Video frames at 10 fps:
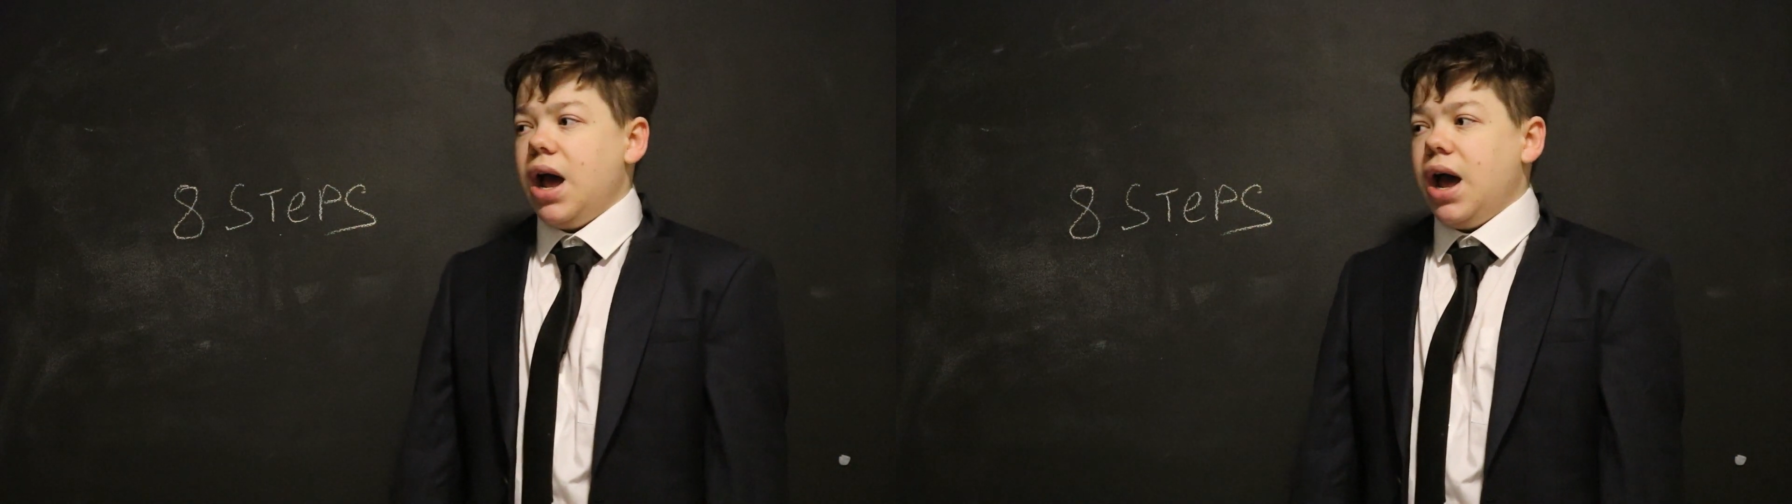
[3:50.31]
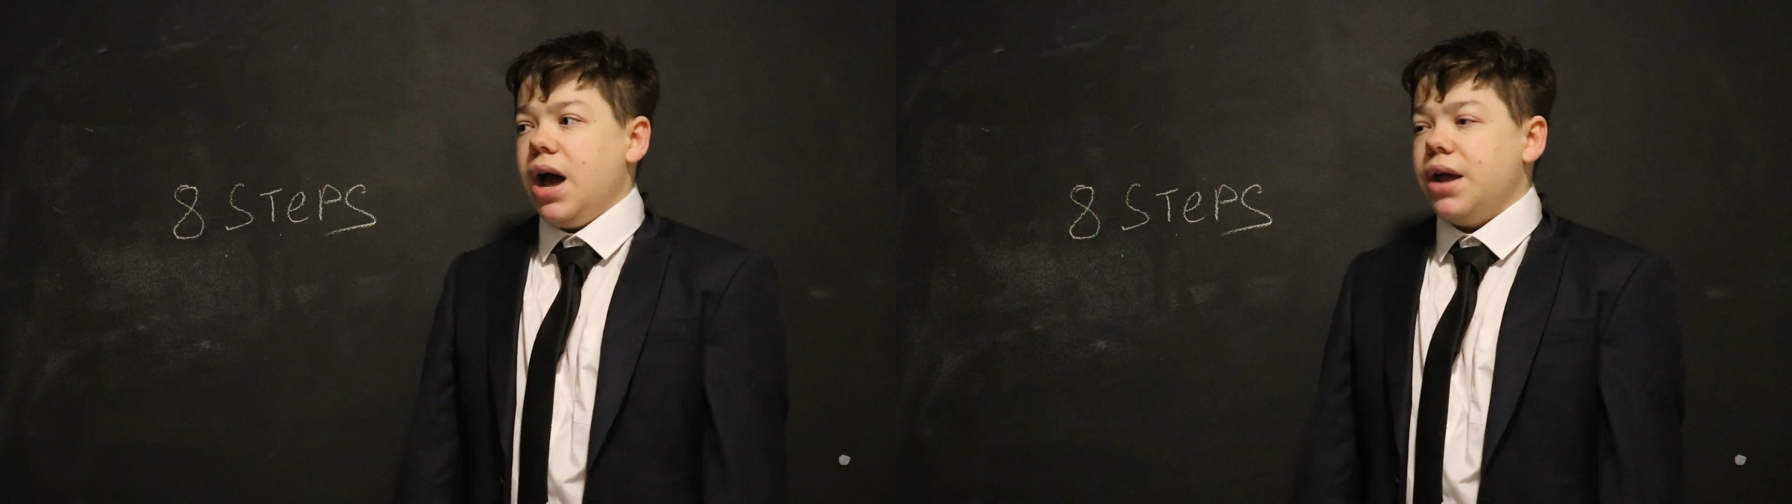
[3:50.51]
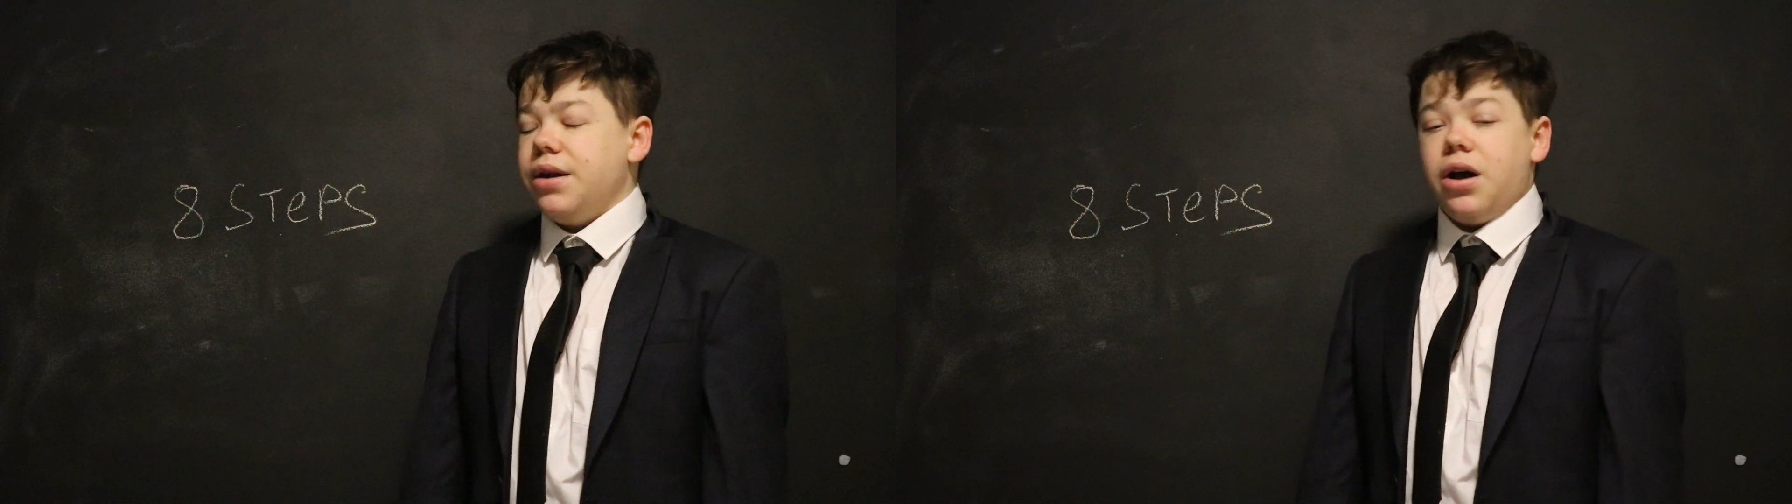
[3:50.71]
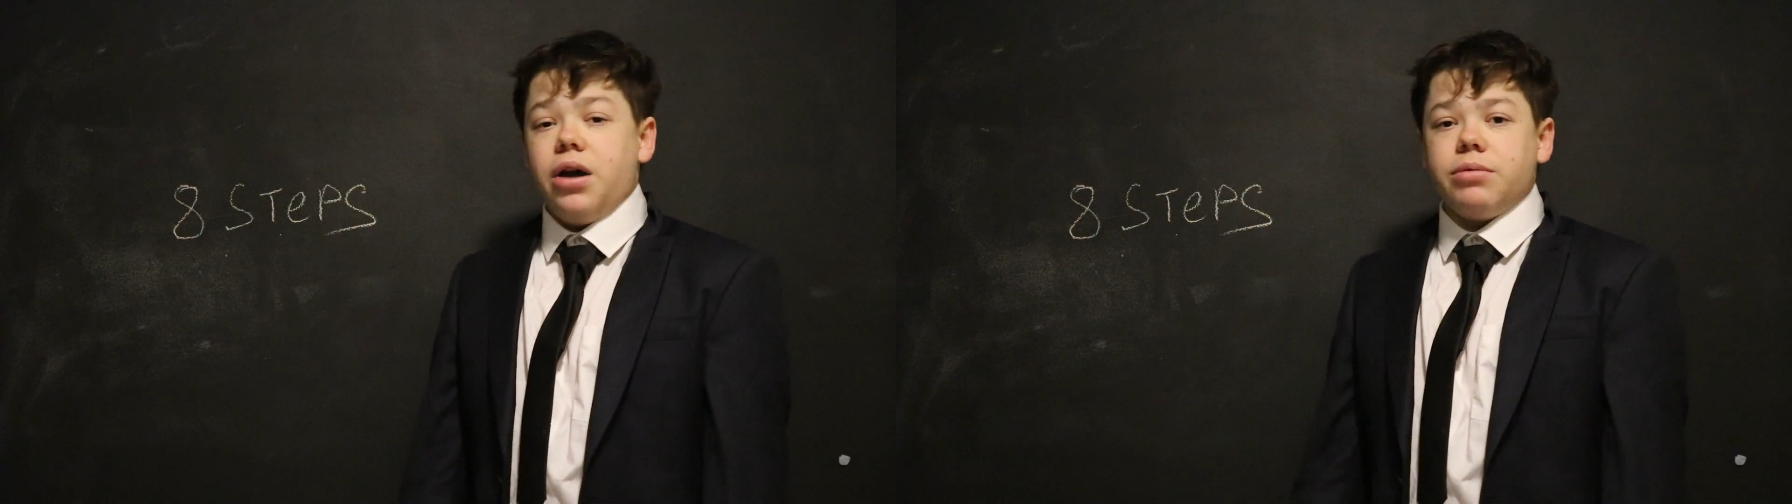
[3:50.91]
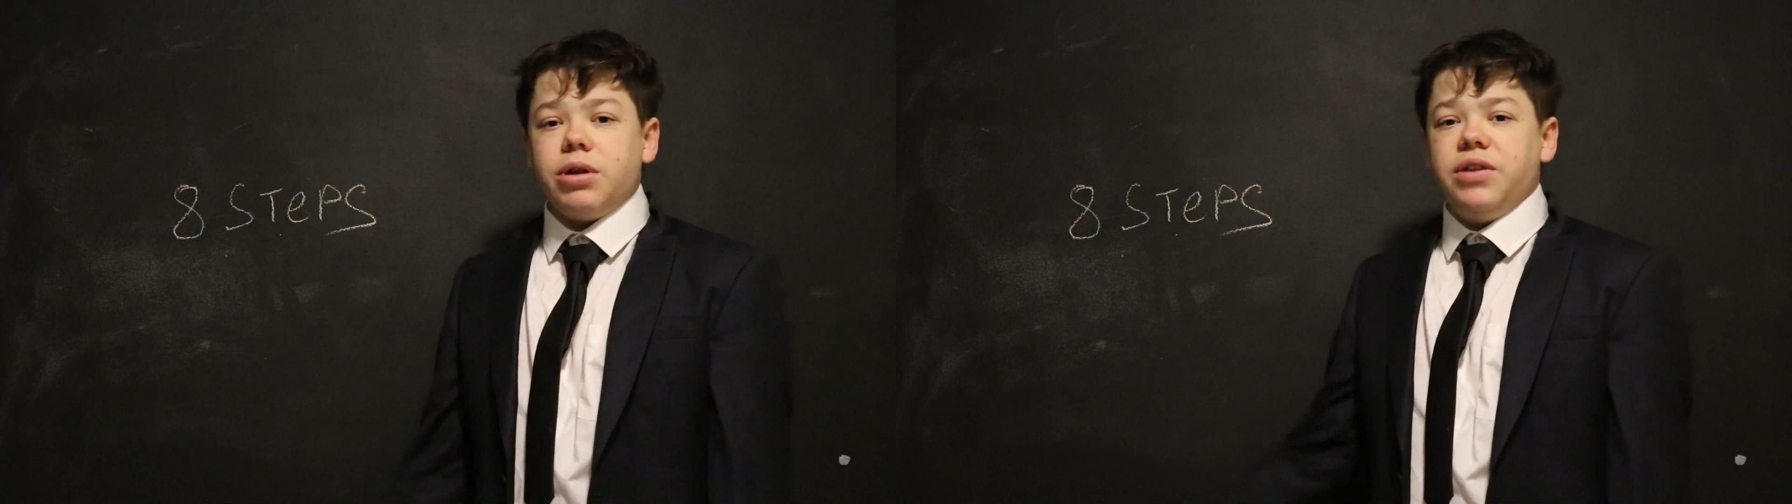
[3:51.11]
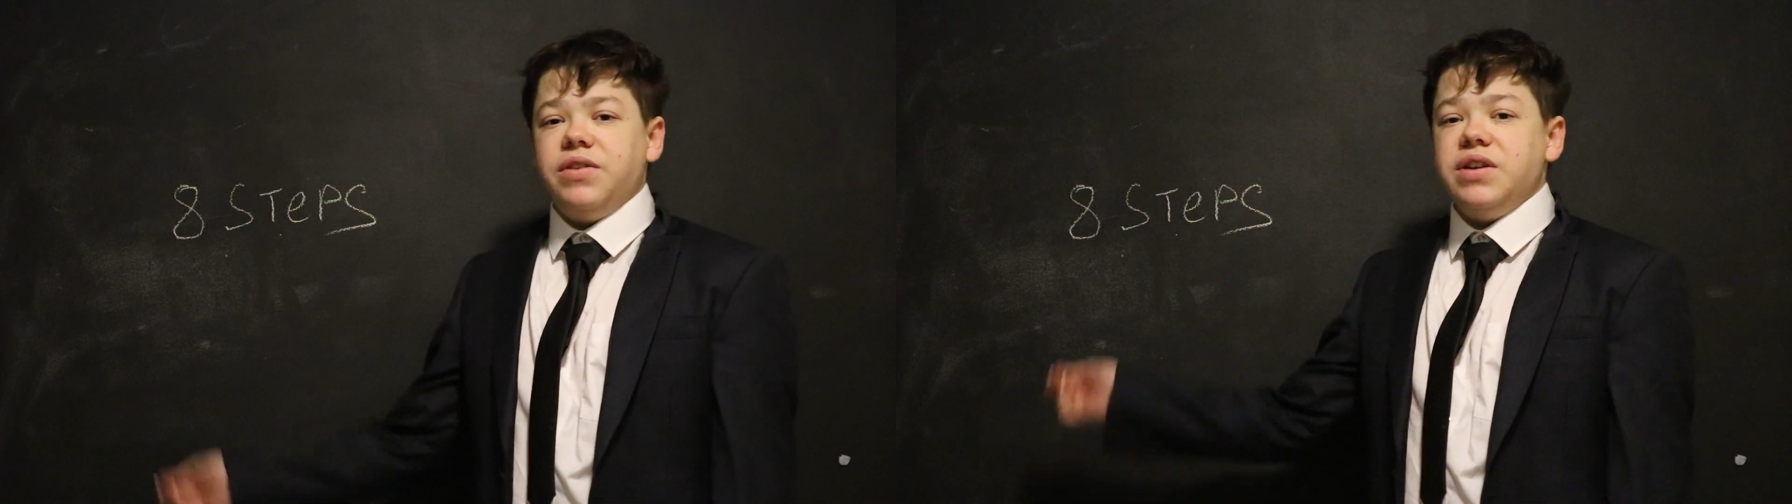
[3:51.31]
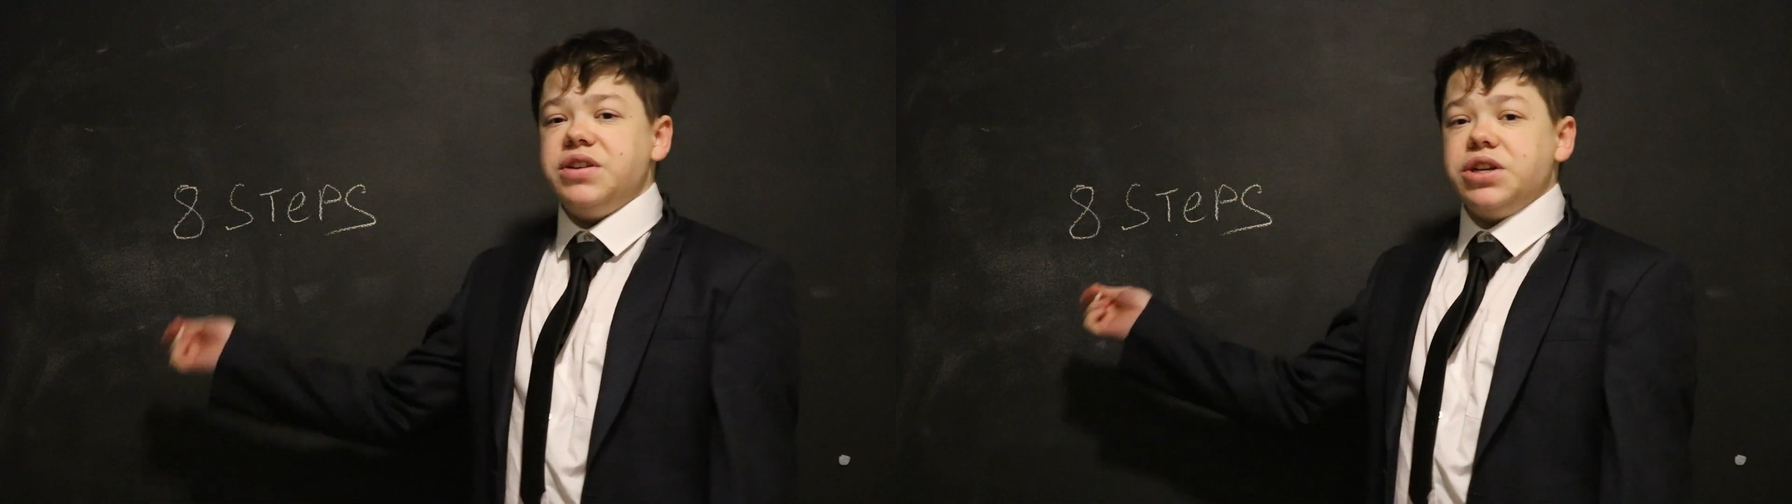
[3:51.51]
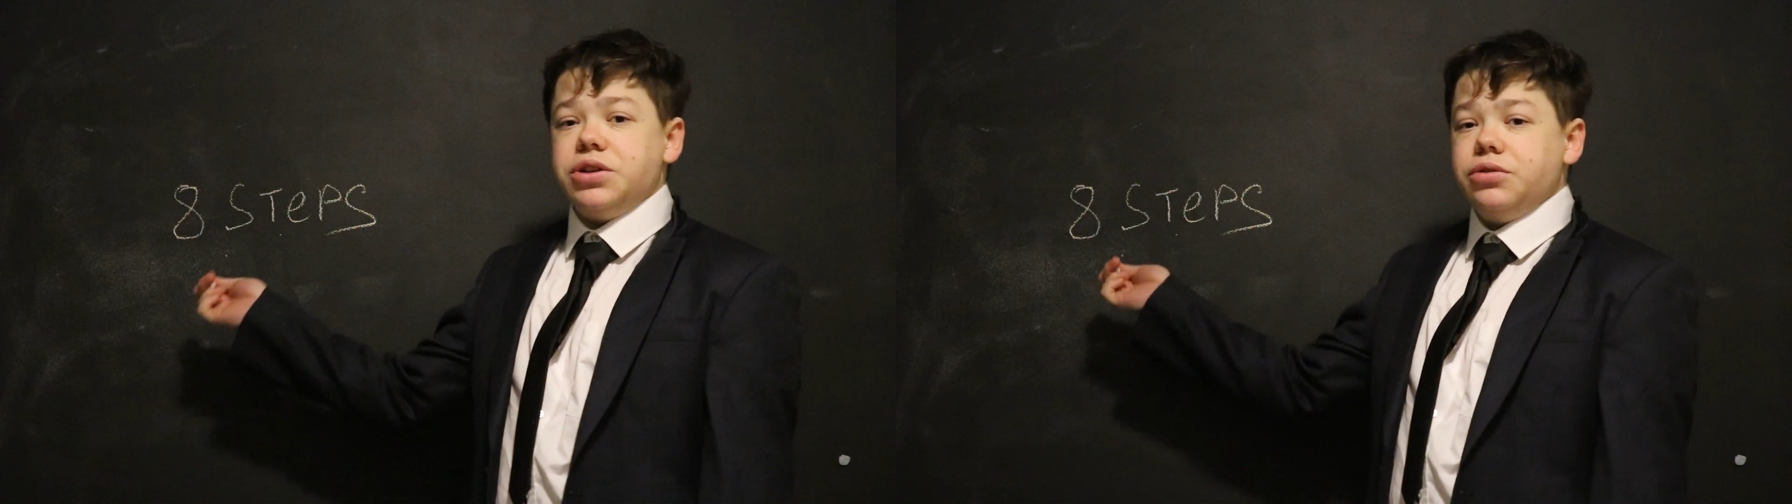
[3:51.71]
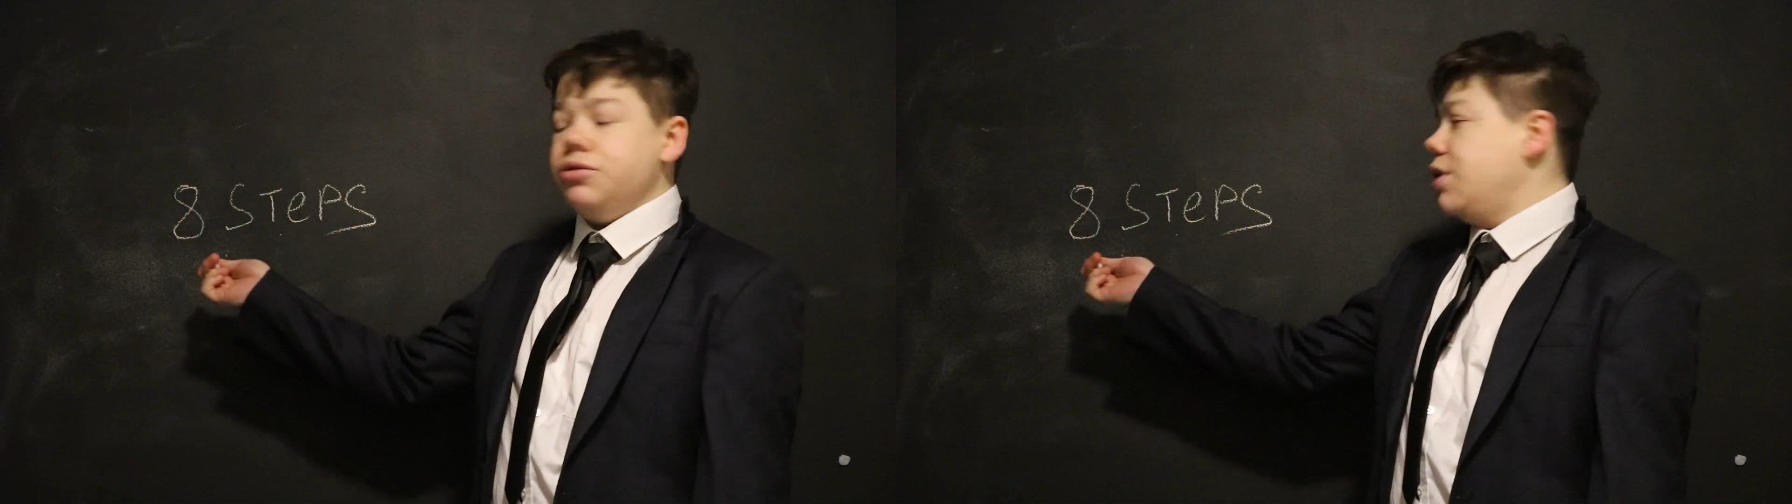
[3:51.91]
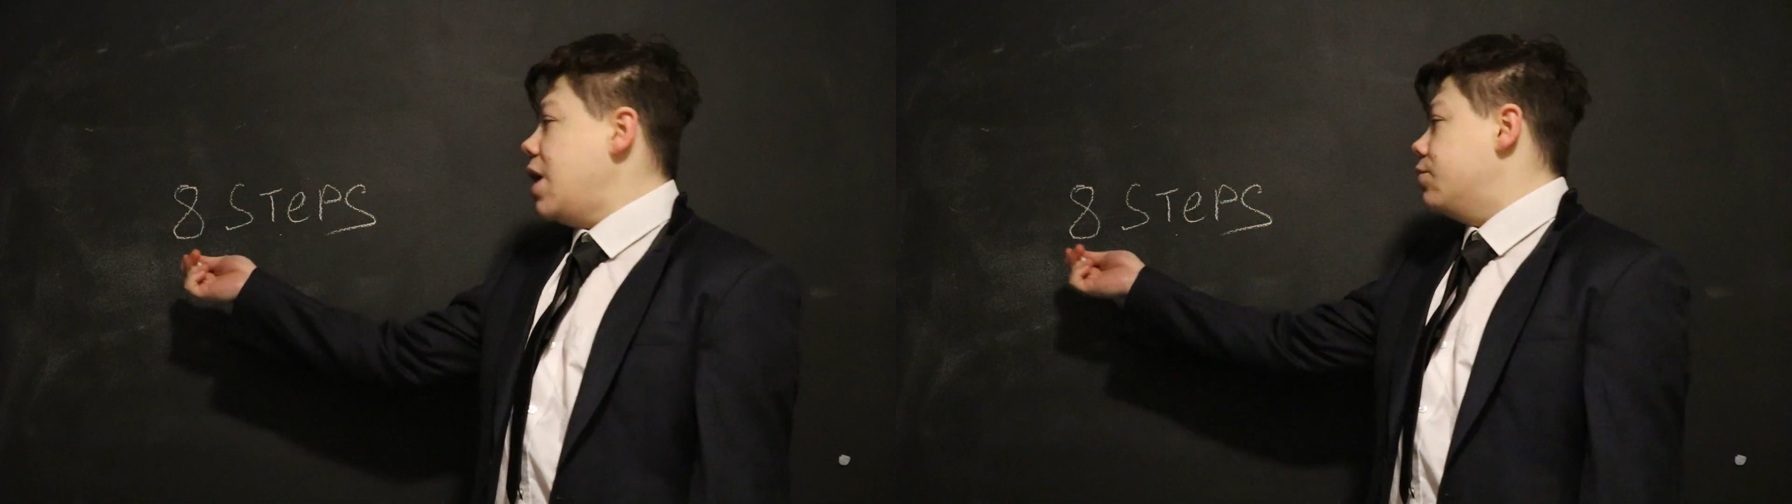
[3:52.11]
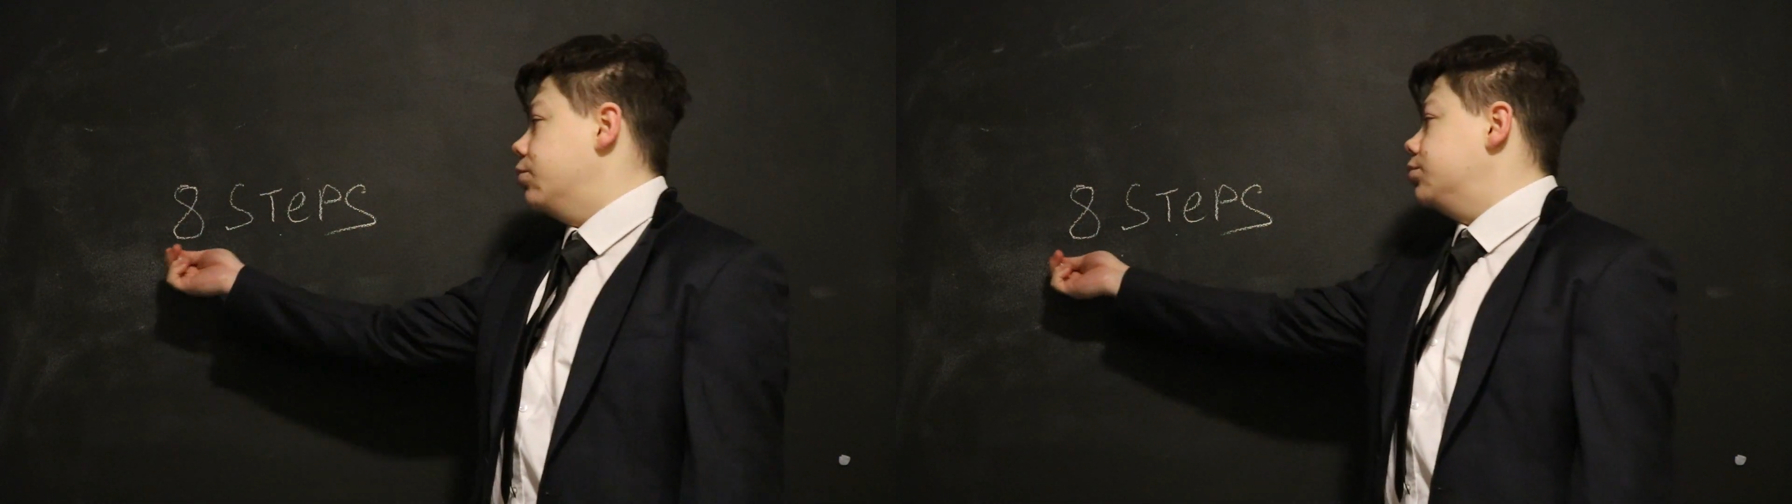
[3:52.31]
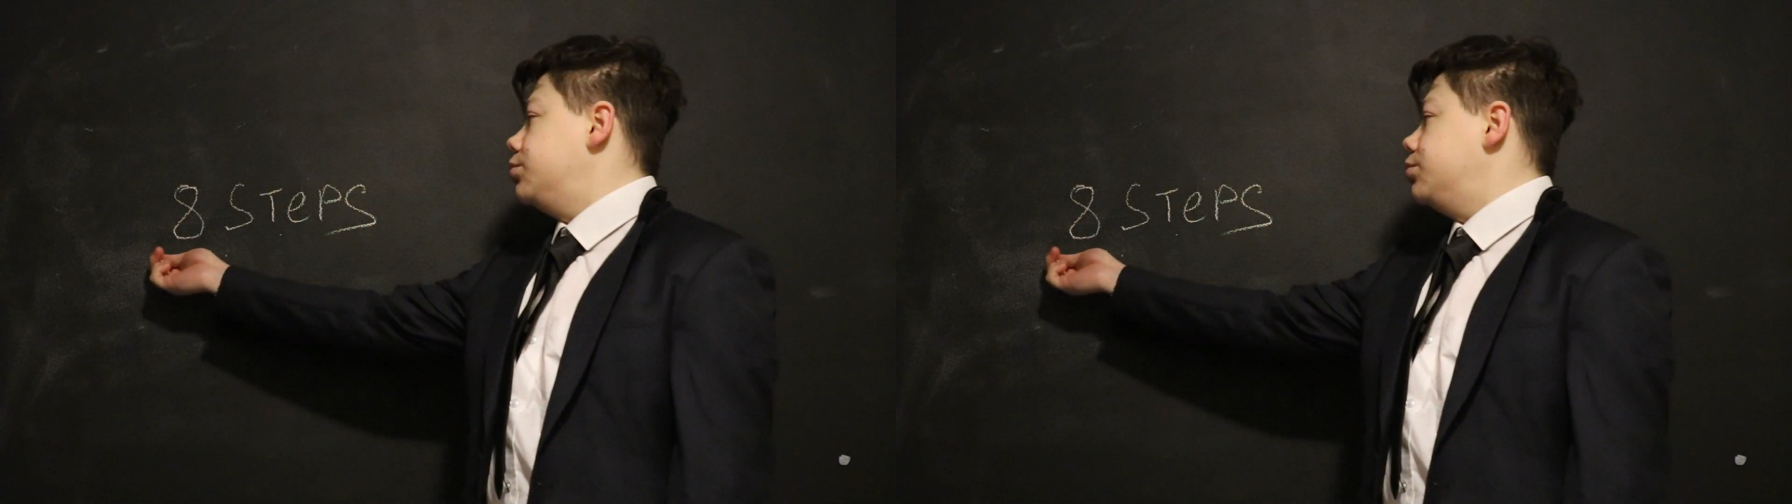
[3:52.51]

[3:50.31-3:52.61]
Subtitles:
and I'm going to teach it to you now.